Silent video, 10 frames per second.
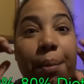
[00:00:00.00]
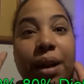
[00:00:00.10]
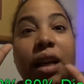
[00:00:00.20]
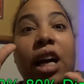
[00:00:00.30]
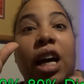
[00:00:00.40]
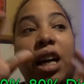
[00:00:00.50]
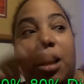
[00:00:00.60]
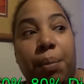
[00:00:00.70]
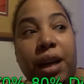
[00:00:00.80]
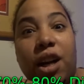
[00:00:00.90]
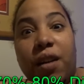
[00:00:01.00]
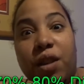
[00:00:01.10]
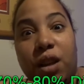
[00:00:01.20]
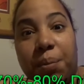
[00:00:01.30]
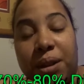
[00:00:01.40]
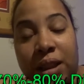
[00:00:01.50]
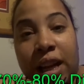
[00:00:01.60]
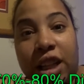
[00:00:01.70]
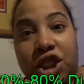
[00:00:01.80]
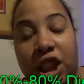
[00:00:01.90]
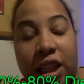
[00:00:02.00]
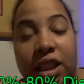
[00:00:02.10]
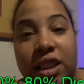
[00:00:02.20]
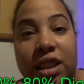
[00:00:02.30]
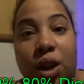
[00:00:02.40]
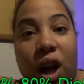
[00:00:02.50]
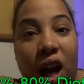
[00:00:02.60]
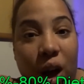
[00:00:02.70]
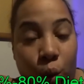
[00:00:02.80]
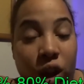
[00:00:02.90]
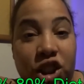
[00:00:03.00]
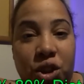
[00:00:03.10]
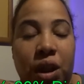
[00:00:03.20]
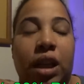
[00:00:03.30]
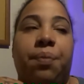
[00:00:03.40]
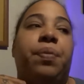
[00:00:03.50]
But the bigger of the percentage is what you eat.